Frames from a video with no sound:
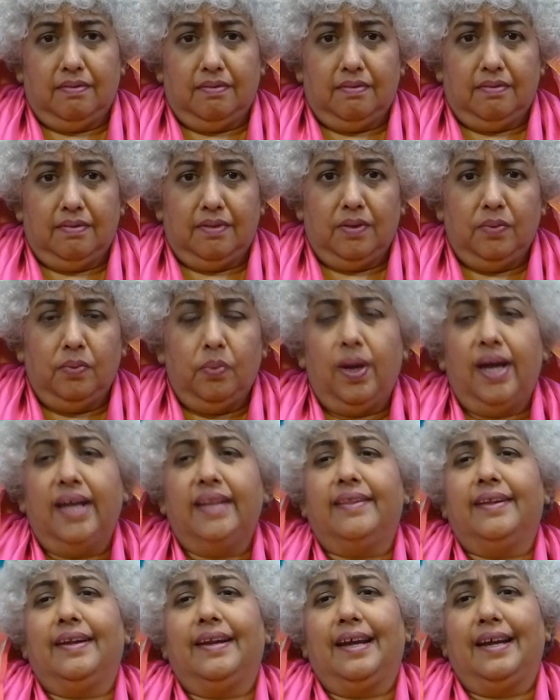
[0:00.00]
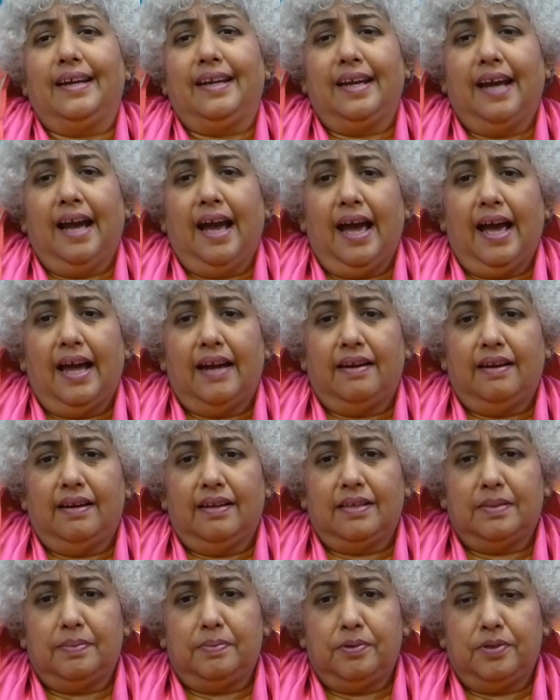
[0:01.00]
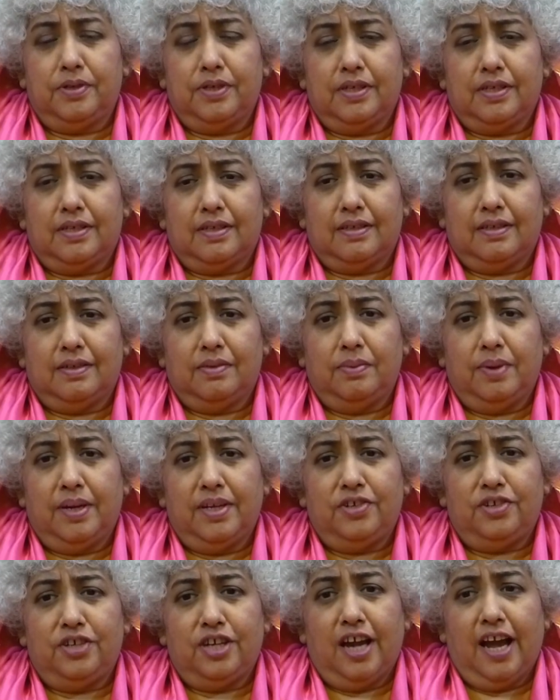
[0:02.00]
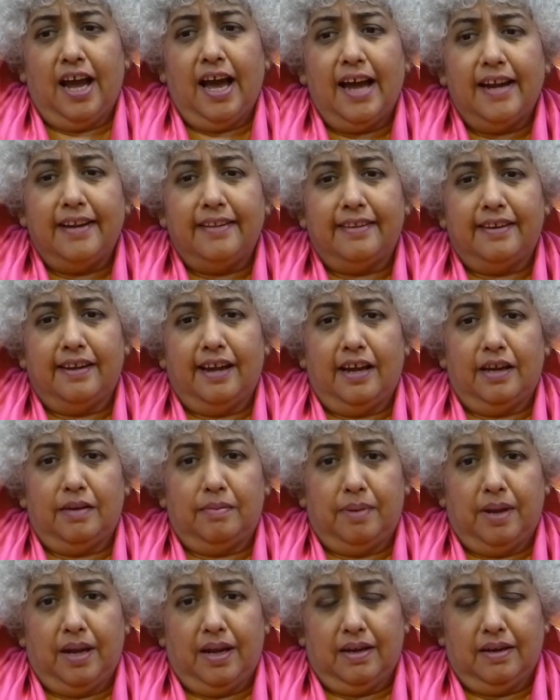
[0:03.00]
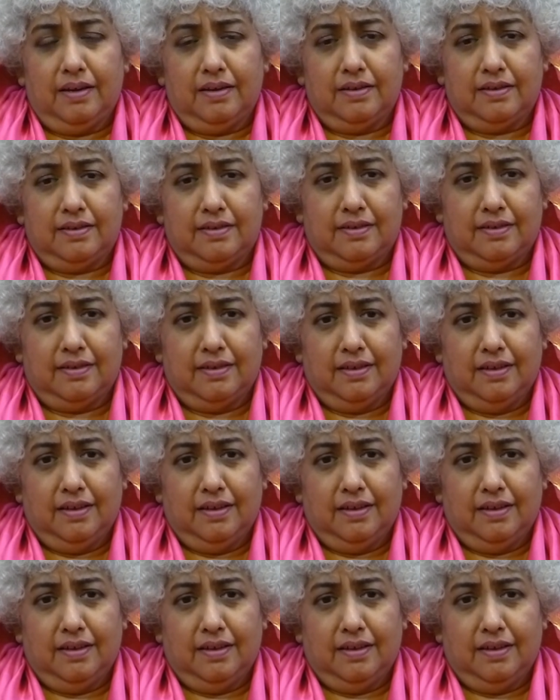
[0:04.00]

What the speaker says: the way the lady had, let's put it, the way she had the night blindness,